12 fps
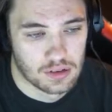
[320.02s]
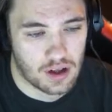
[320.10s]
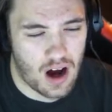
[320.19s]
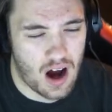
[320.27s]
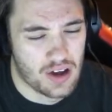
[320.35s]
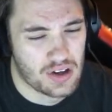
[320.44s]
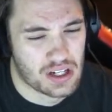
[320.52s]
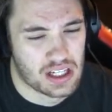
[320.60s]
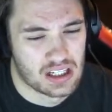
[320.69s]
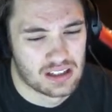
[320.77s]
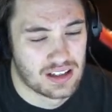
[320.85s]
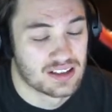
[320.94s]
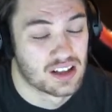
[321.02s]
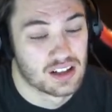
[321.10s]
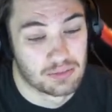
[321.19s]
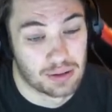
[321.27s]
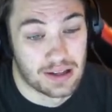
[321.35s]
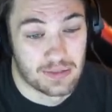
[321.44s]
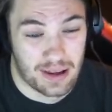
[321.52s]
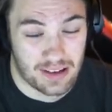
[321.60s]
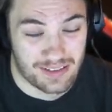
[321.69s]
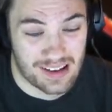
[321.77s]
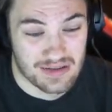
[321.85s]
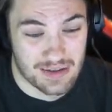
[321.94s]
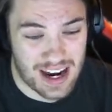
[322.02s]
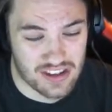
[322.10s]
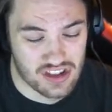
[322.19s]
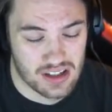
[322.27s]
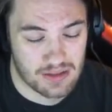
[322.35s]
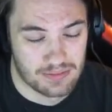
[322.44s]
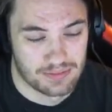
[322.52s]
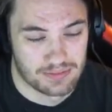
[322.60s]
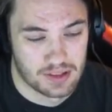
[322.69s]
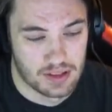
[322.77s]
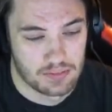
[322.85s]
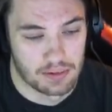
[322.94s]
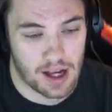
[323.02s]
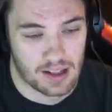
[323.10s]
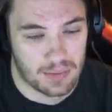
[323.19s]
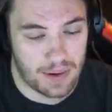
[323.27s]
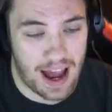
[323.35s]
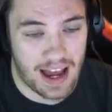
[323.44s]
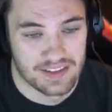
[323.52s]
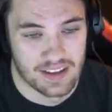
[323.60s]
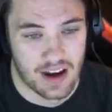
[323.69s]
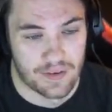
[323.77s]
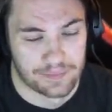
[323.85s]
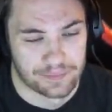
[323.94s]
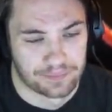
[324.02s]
Aw, you gotta... That's a good play by the defenseman, actually, to block the pass there.